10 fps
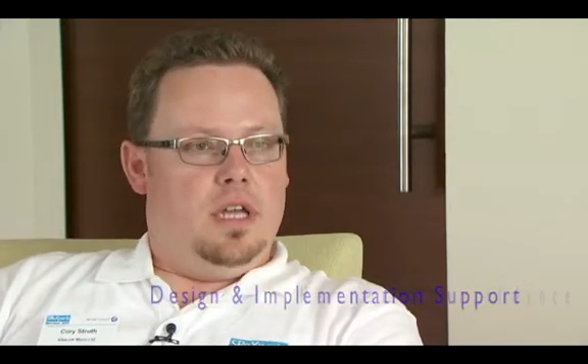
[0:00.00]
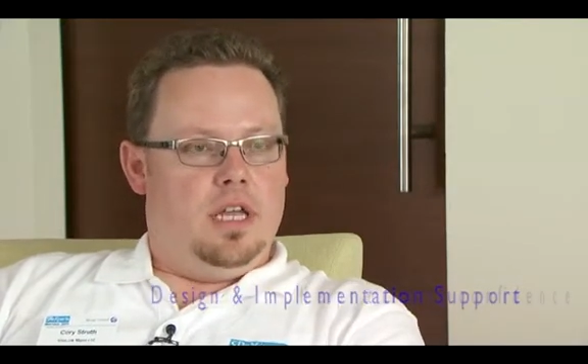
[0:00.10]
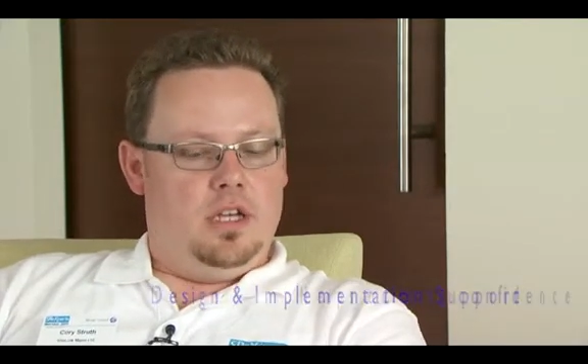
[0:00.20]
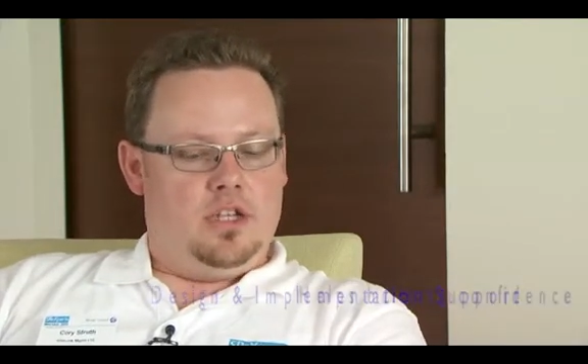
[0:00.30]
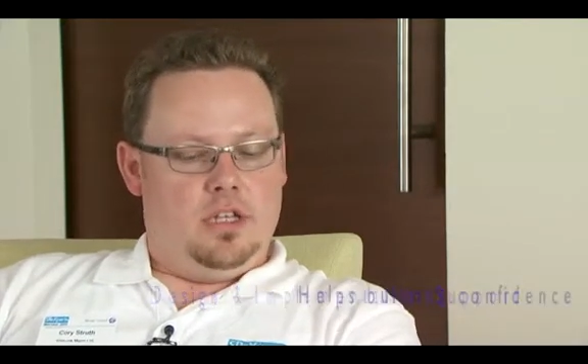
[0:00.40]

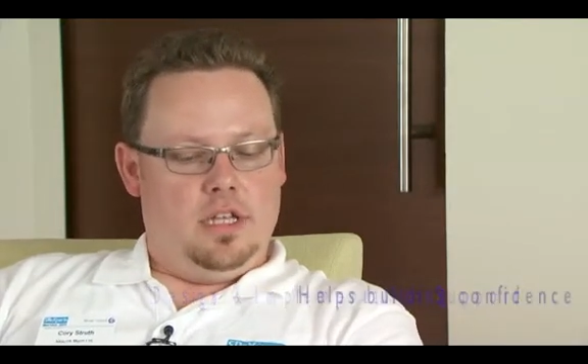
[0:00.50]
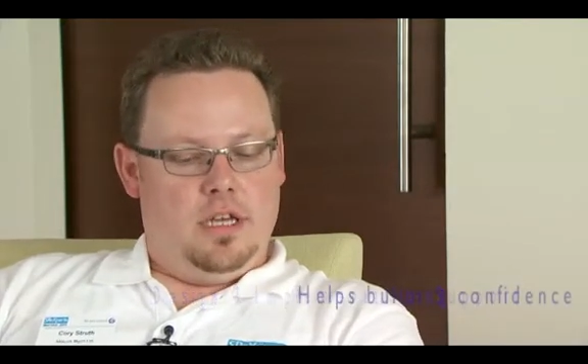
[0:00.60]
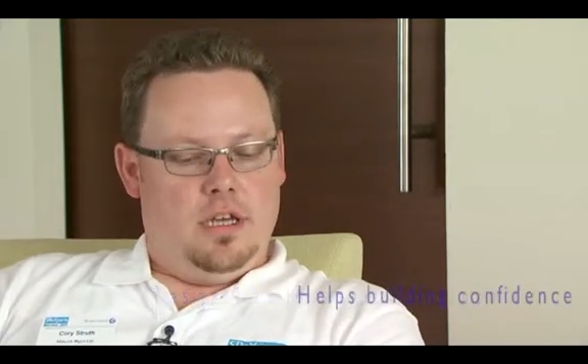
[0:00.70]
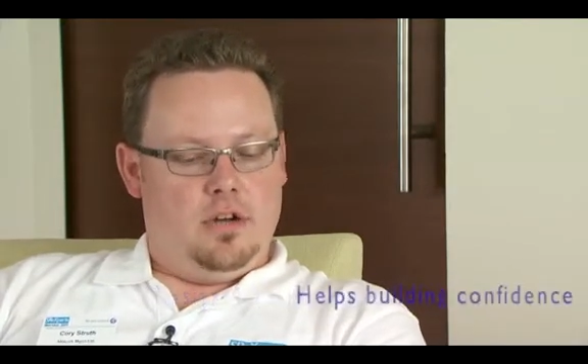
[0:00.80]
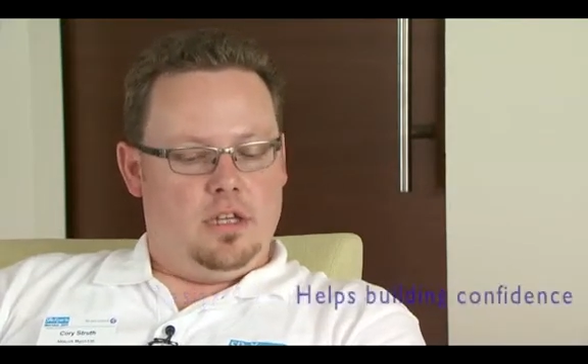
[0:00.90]

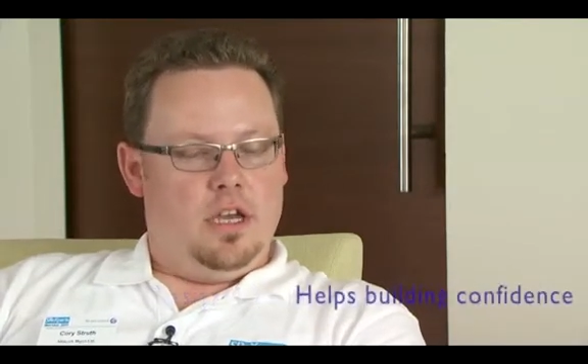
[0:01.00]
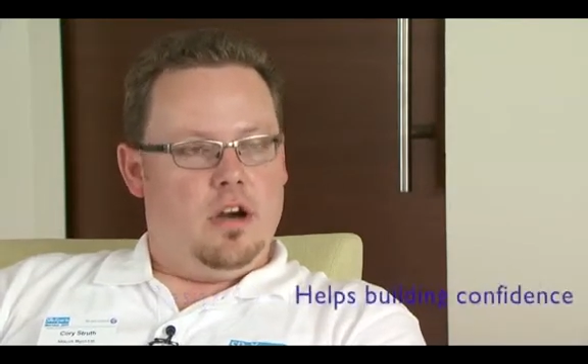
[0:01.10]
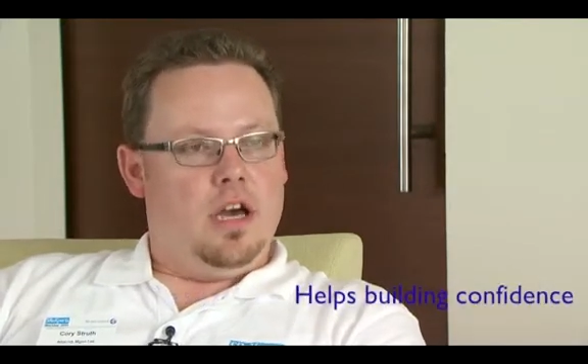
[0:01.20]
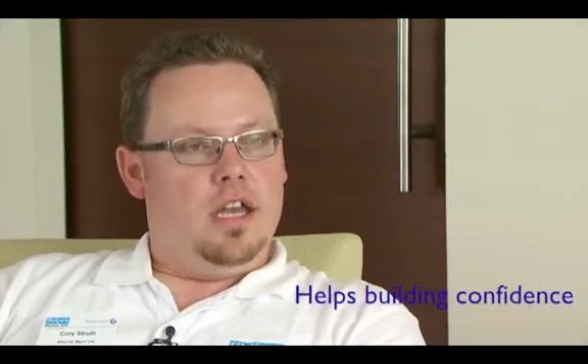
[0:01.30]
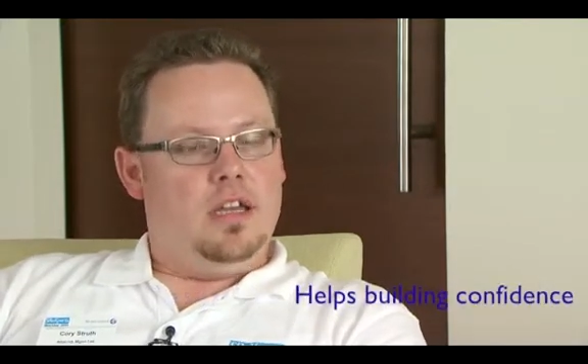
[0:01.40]
Initially and early
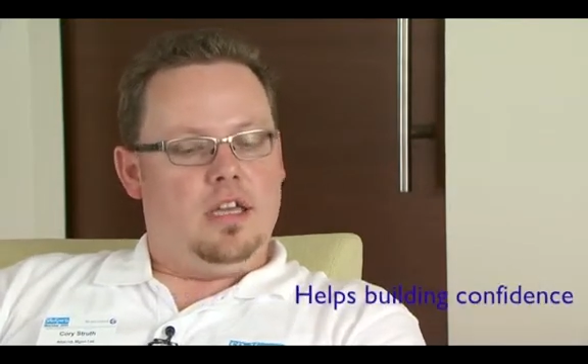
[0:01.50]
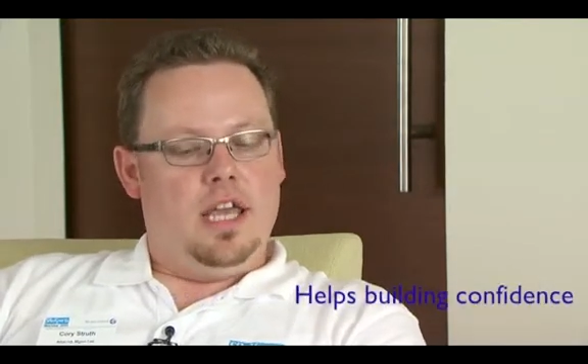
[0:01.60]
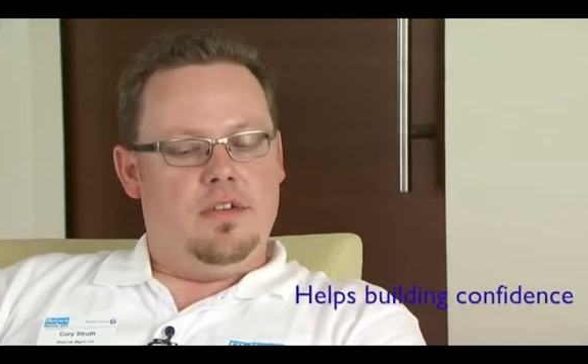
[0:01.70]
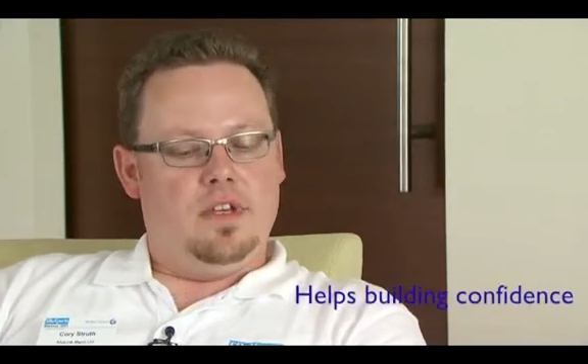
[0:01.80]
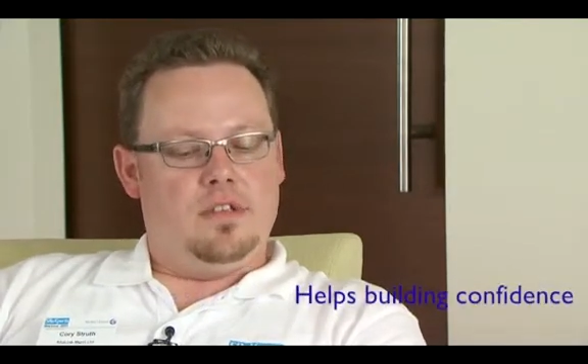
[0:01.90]
on, it
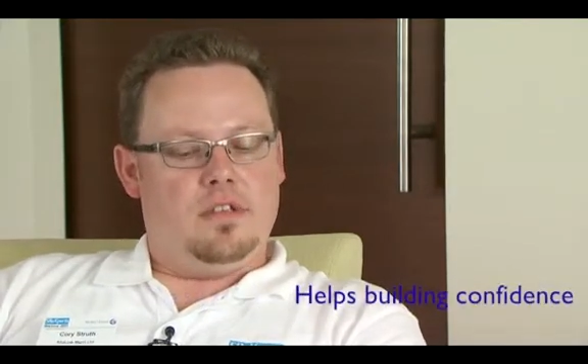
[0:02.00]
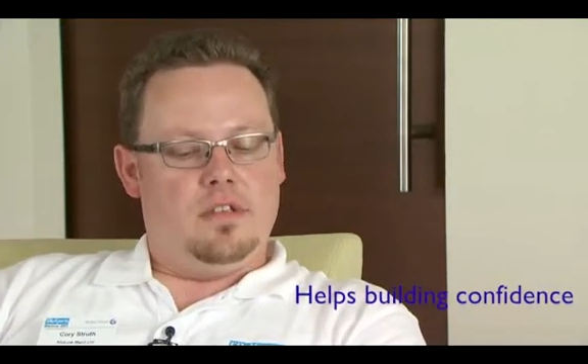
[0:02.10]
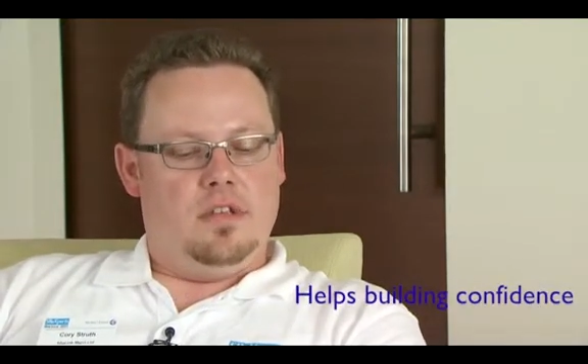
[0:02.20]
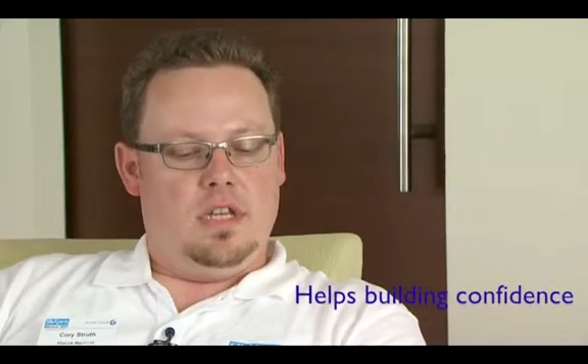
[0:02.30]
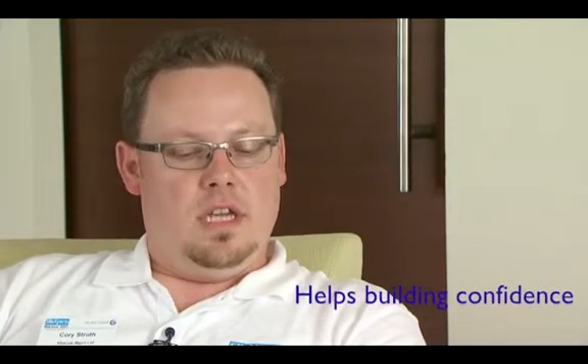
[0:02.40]

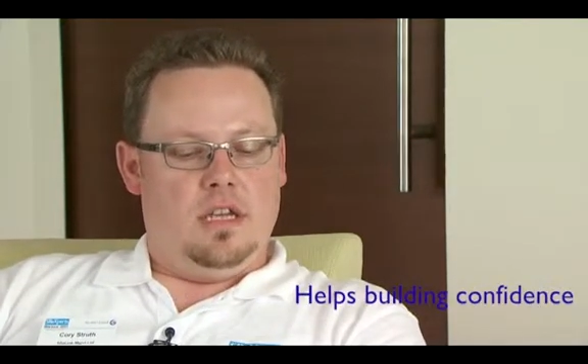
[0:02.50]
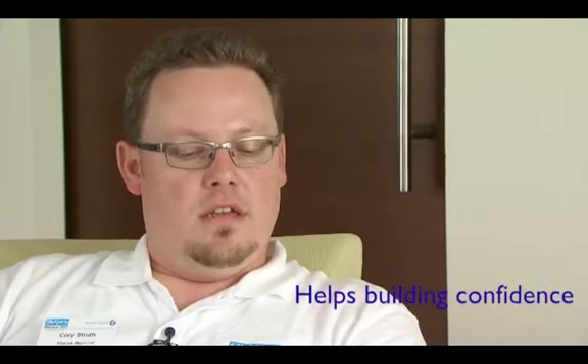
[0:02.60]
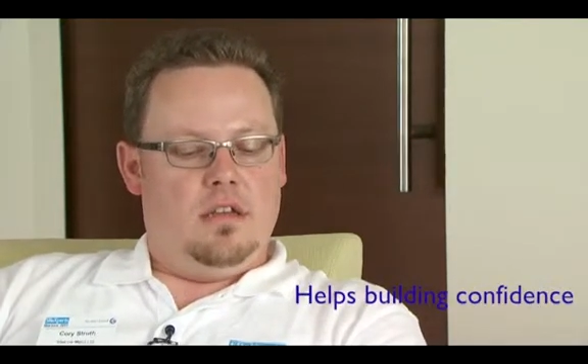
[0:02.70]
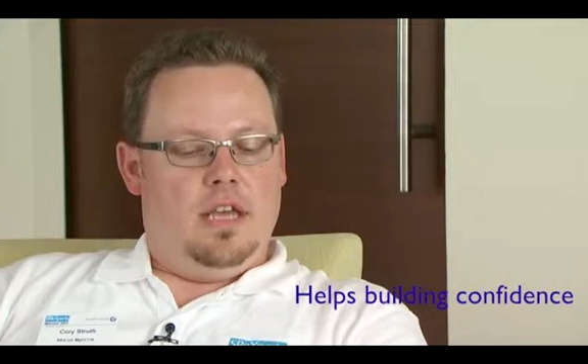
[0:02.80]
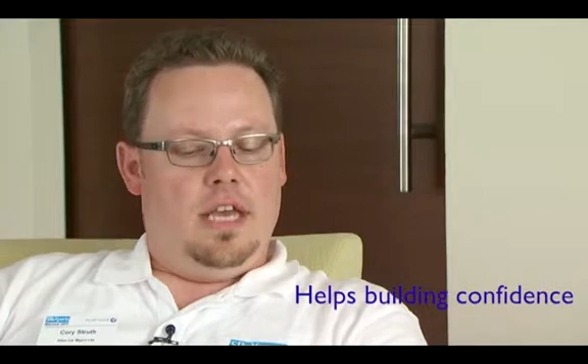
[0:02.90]

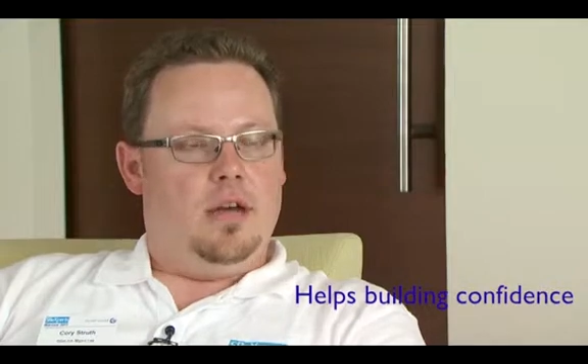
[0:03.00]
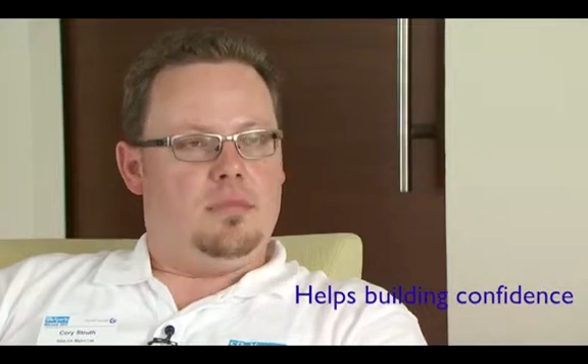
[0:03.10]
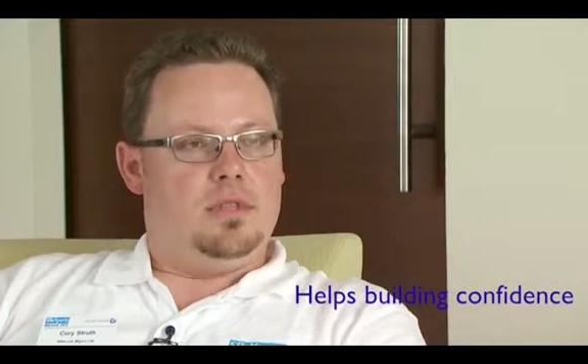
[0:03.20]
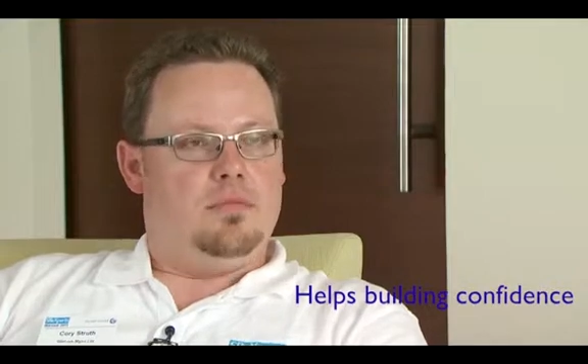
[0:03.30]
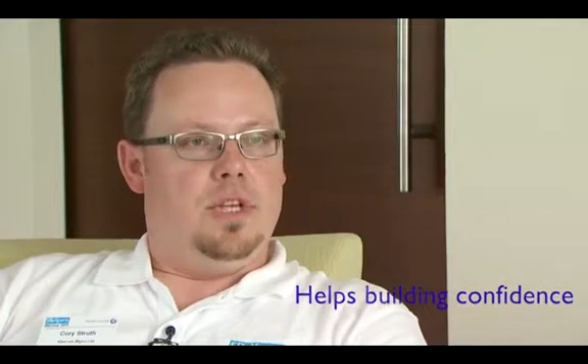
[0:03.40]

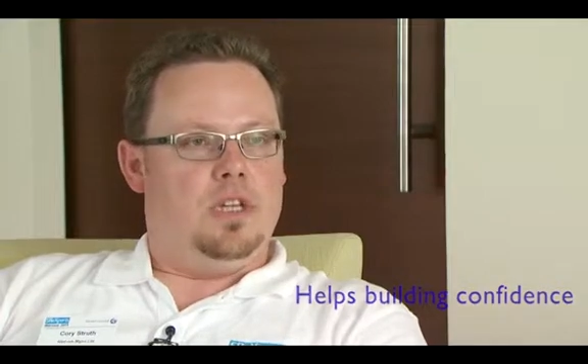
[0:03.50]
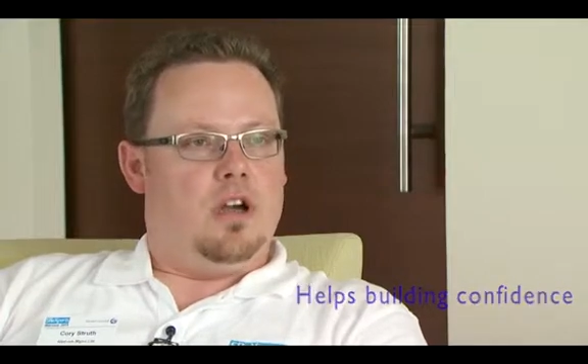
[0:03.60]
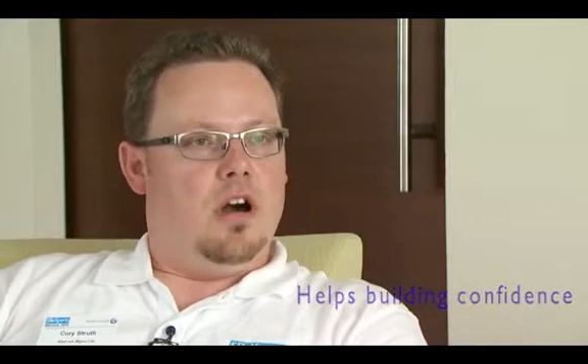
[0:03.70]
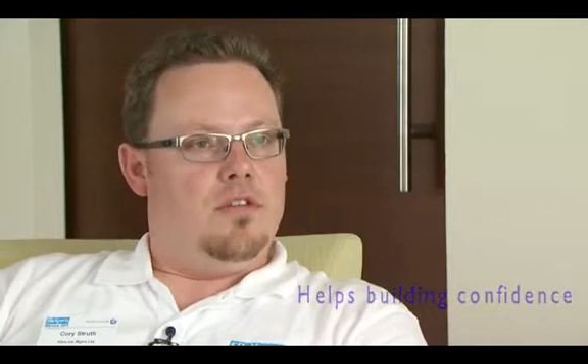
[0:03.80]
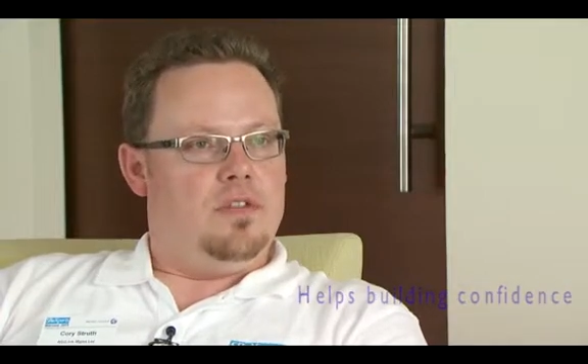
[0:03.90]
helped us breed the
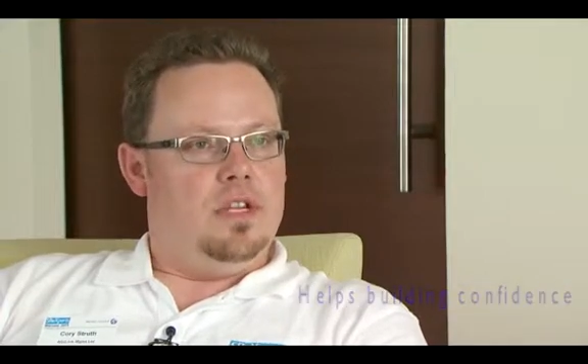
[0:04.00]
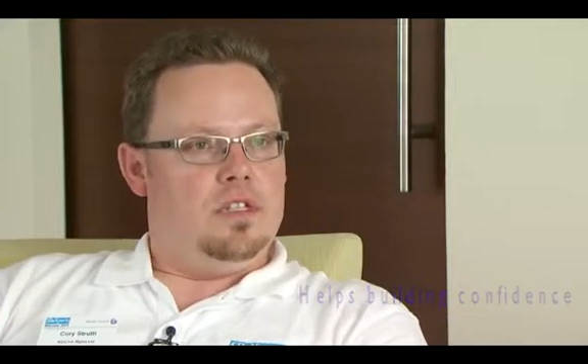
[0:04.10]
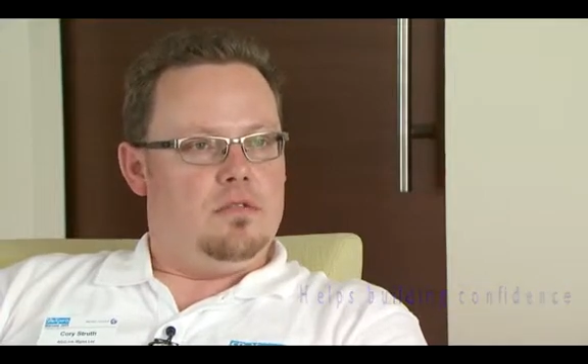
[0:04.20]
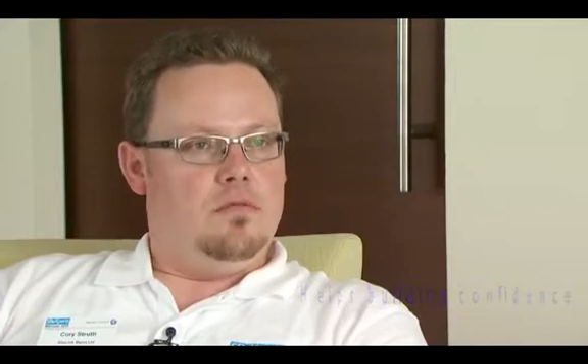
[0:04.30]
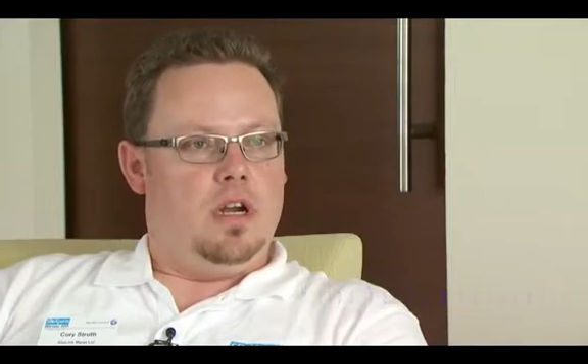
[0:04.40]

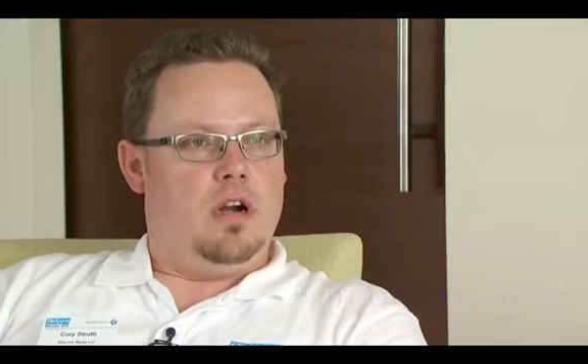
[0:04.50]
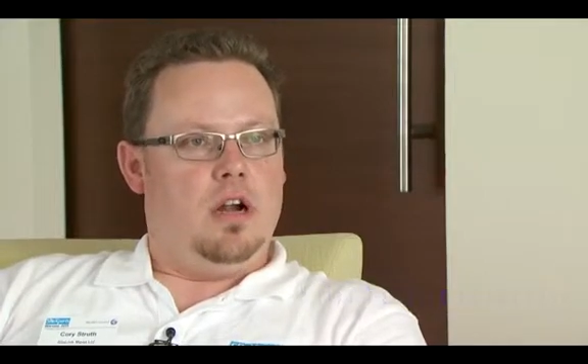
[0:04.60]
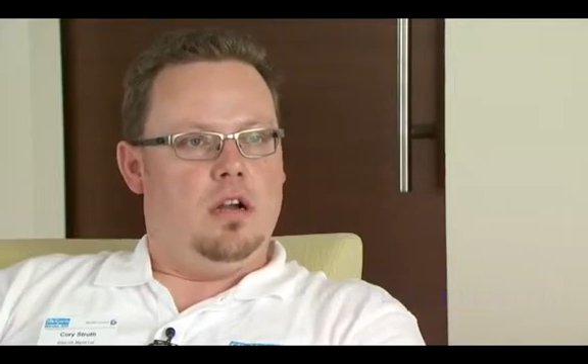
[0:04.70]
confidence when